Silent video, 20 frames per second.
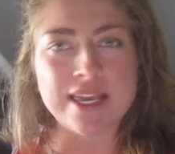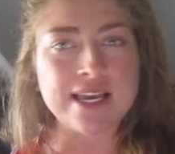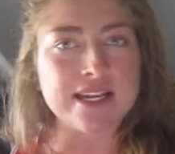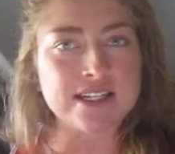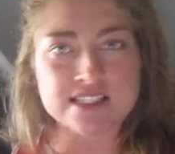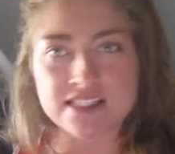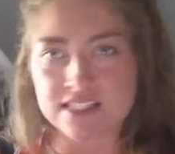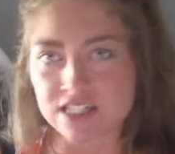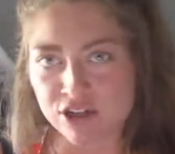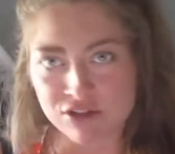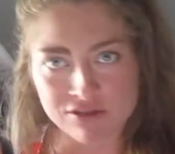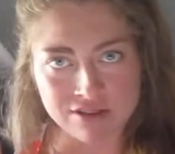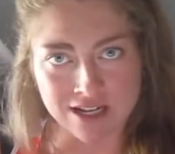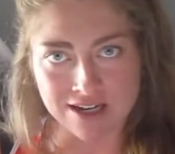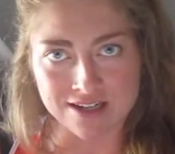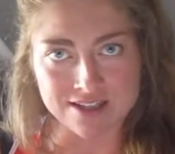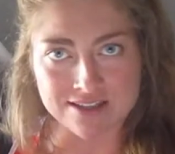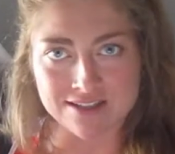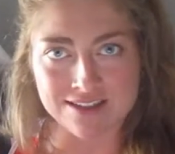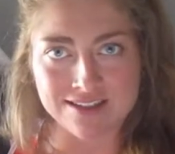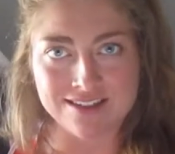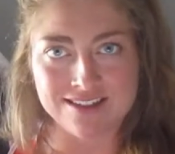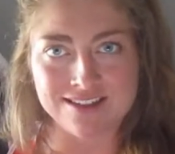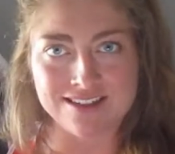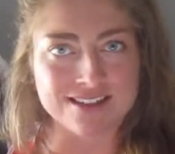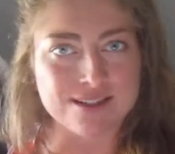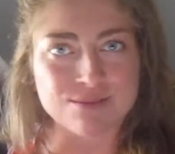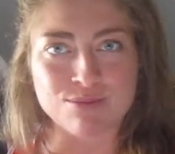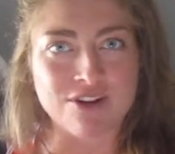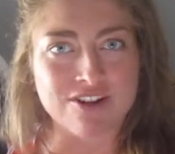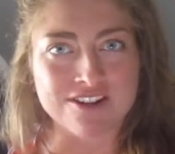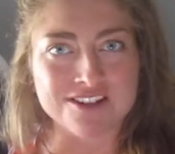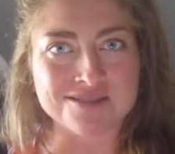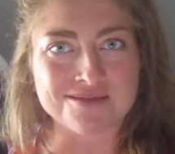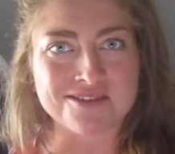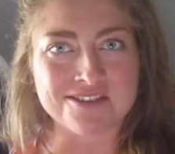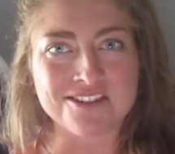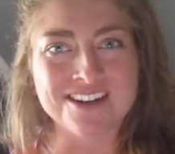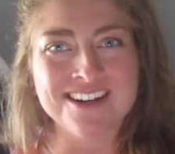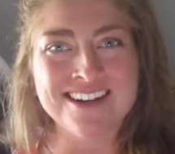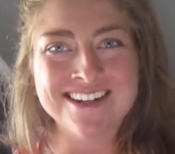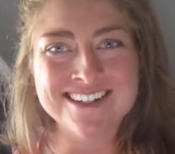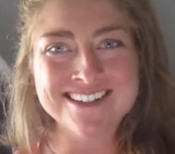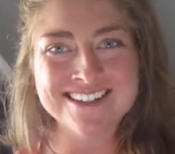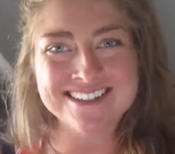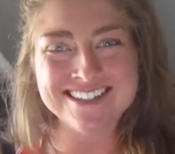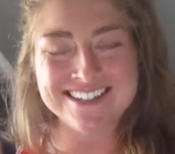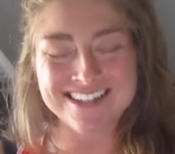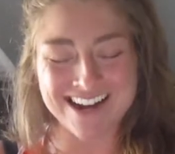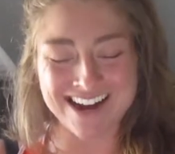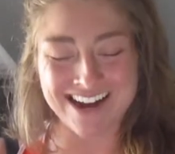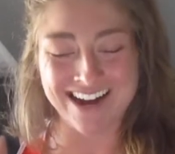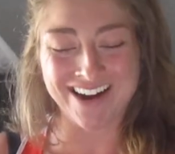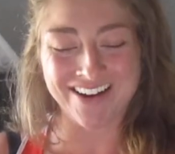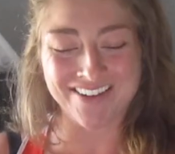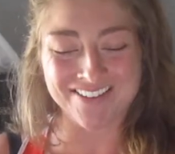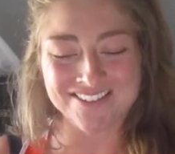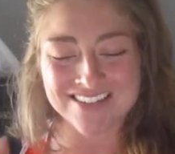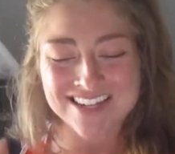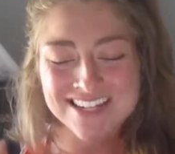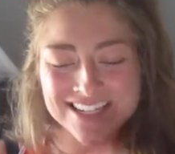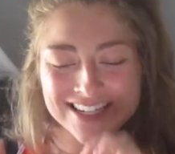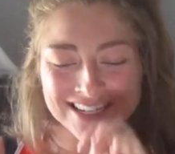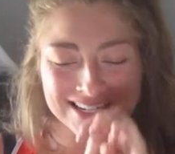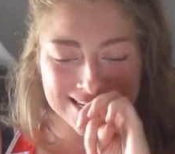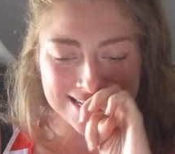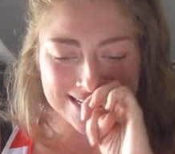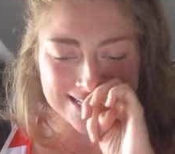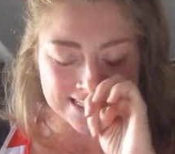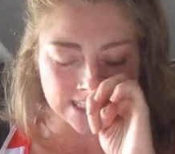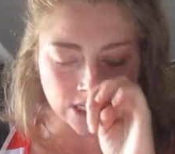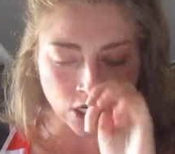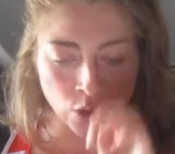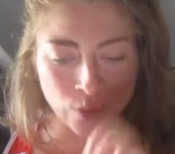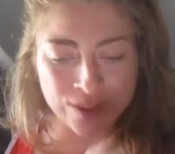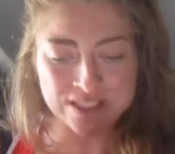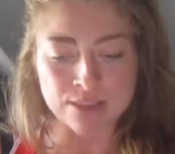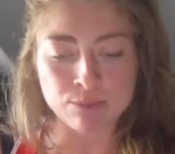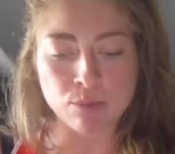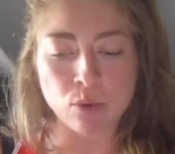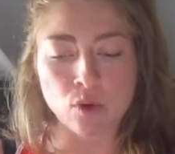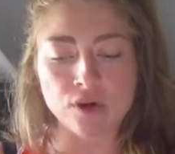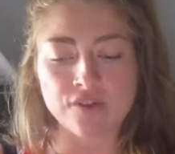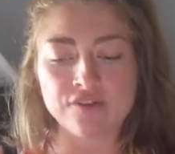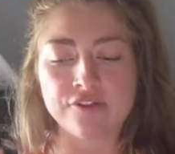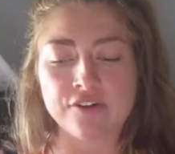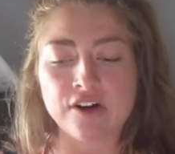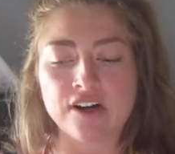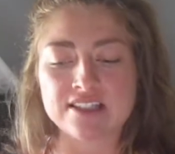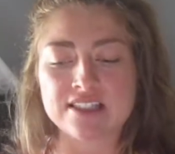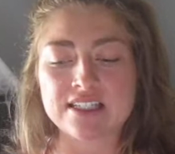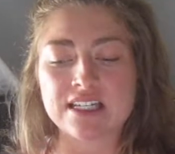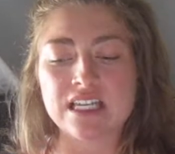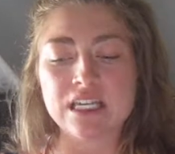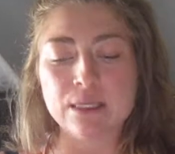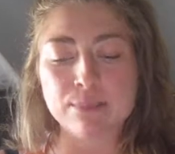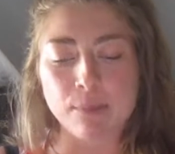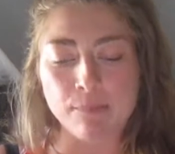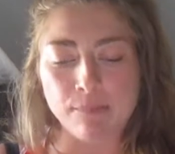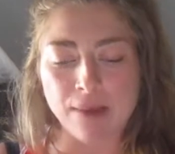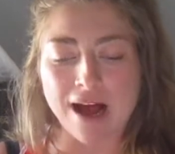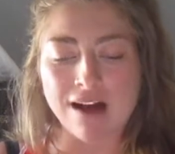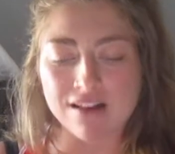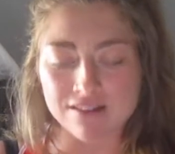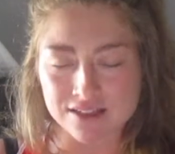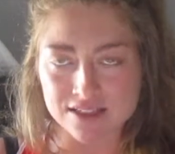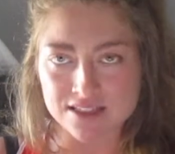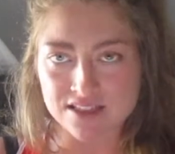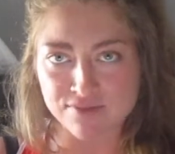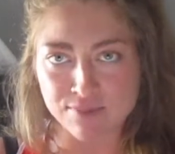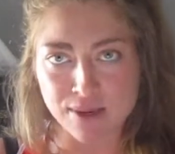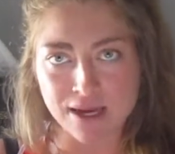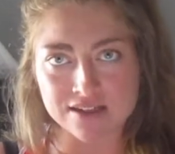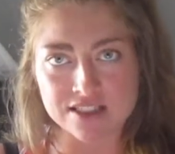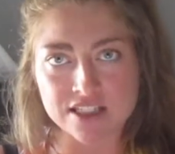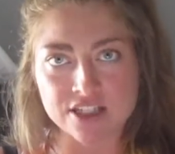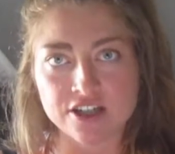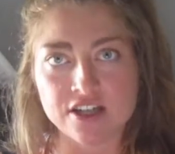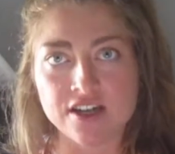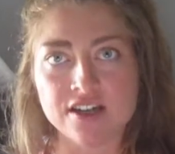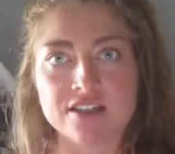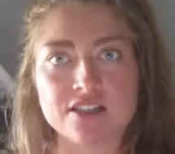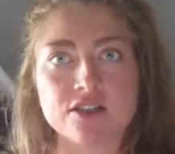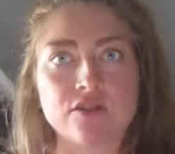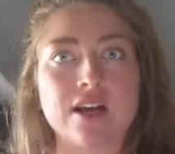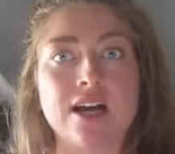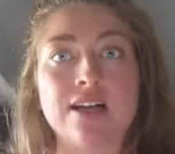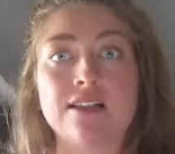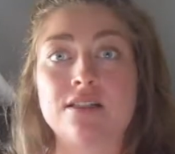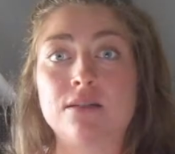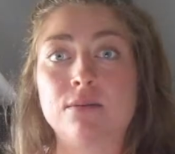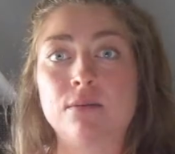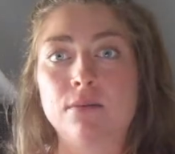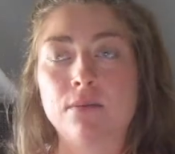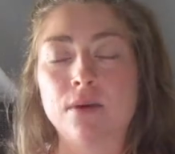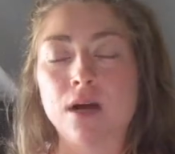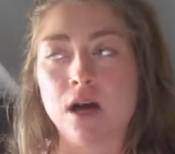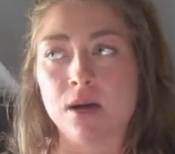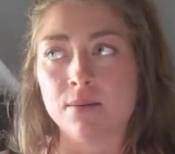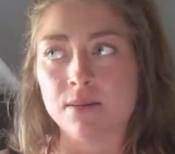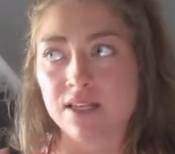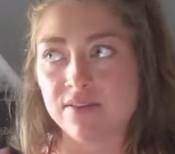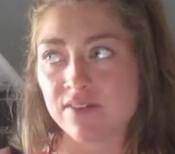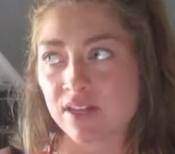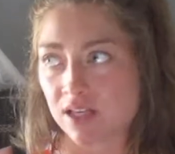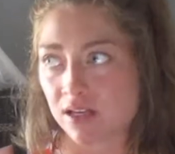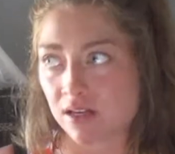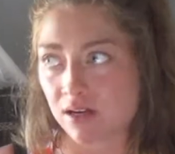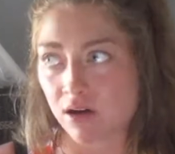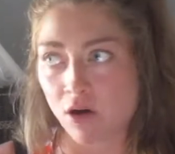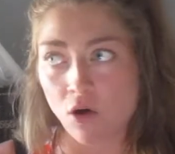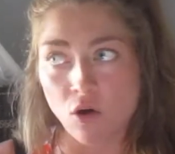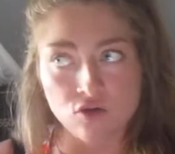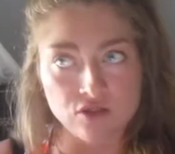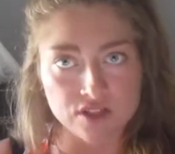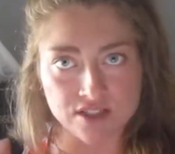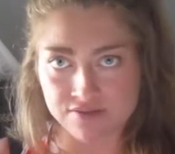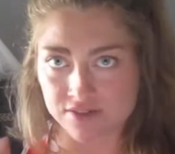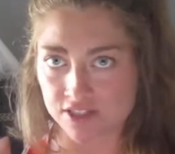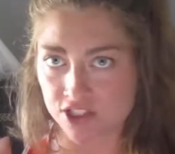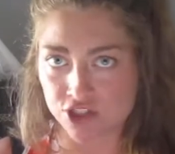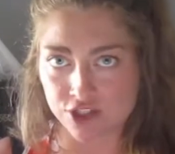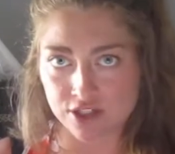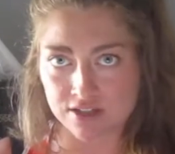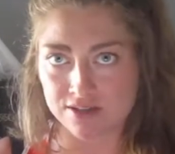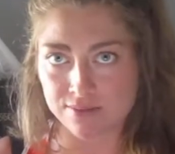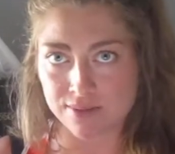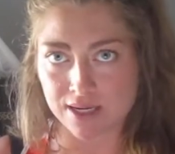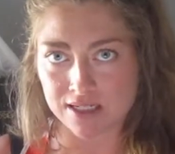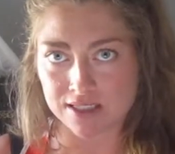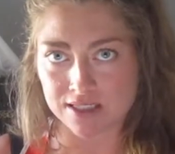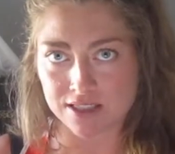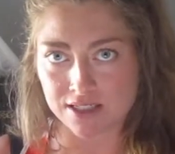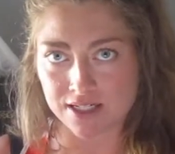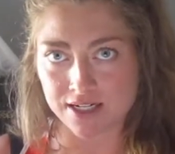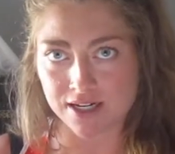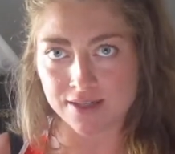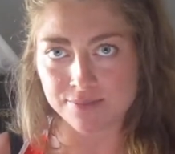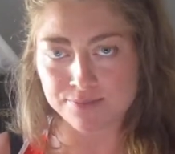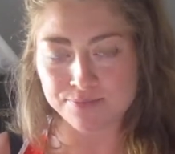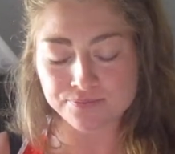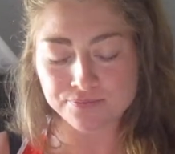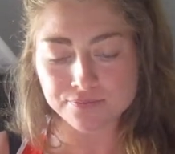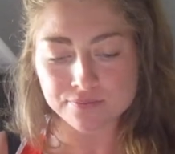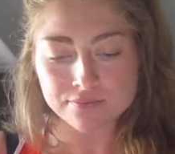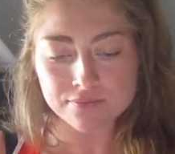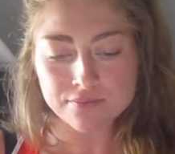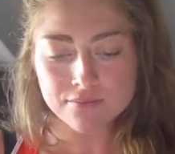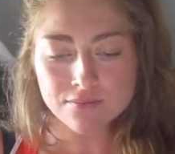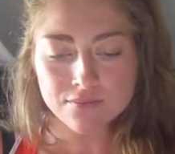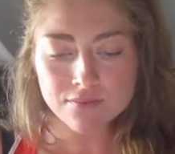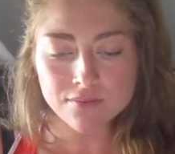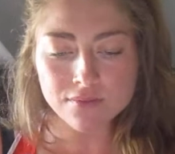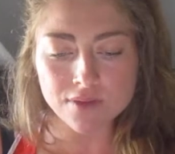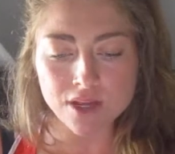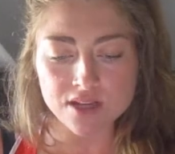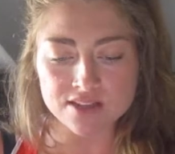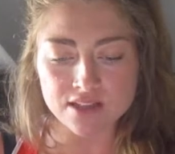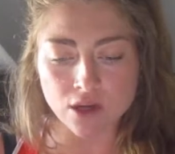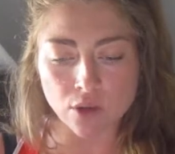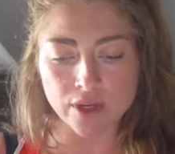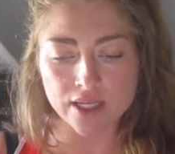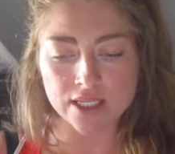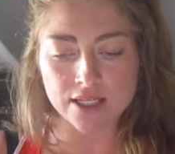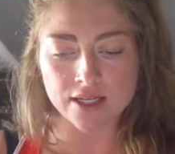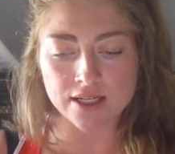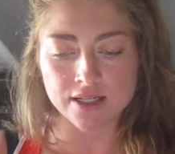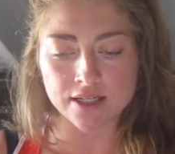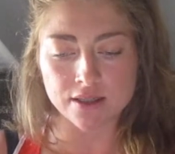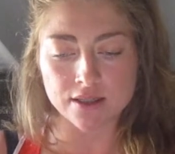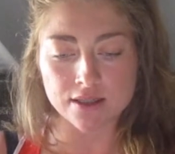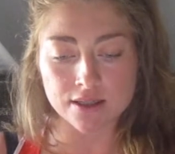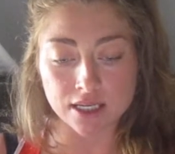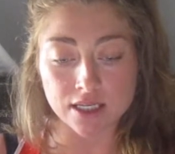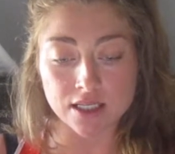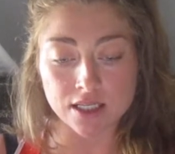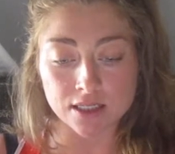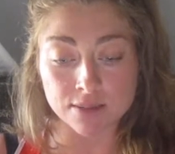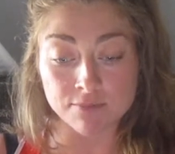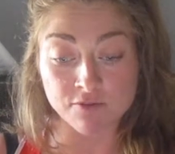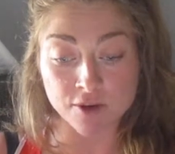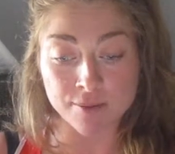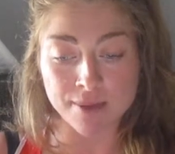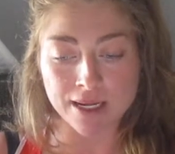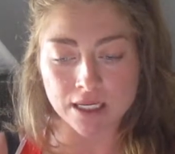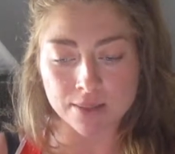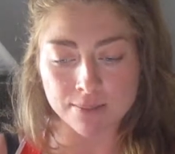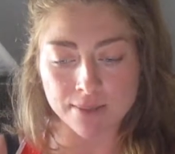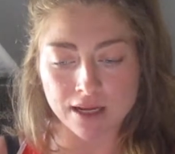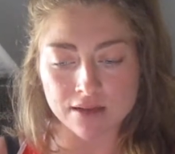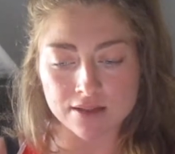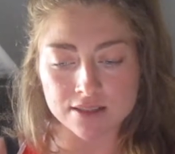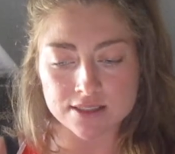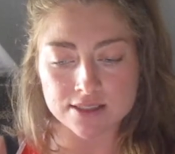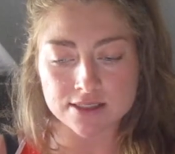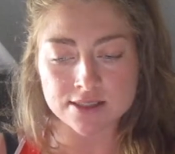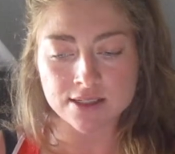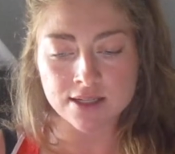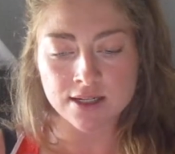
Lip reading: sterilize it. It's impossible. So it's important for us to keep a balance of bacteria. So that's giving it all the different strains of bacteria so it can remain in balance.